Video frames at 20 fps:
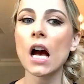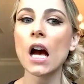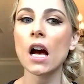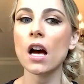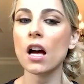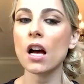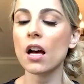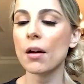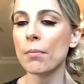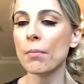
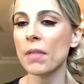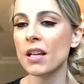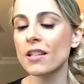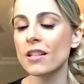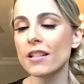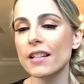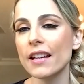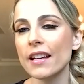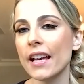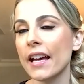Um,
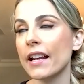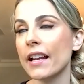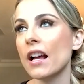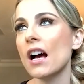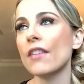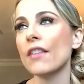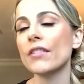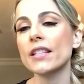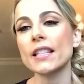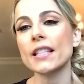and
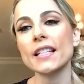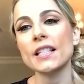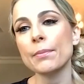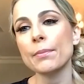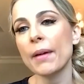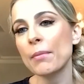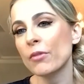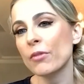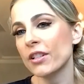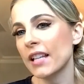obviously
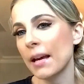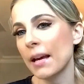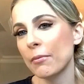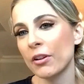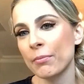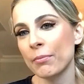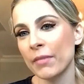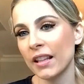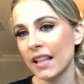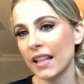spend more time
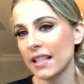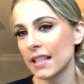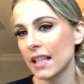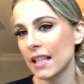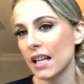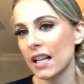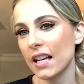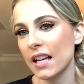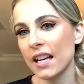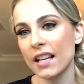with
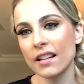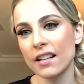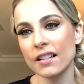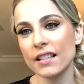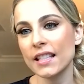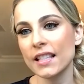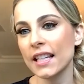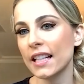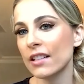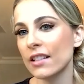Melissa,
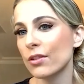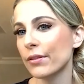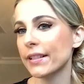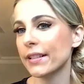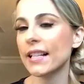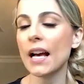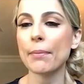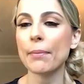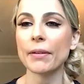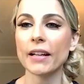and Tiki's
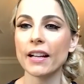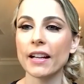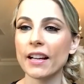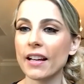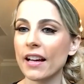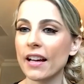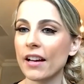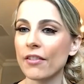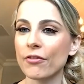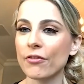always happy
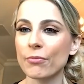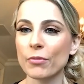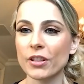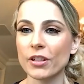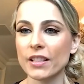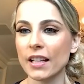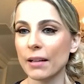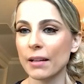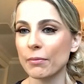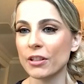to have
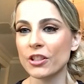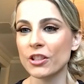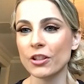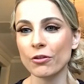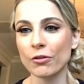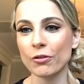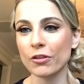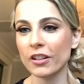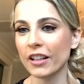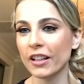more time with
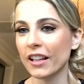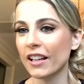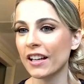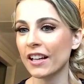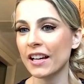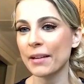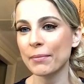Joe Gorga.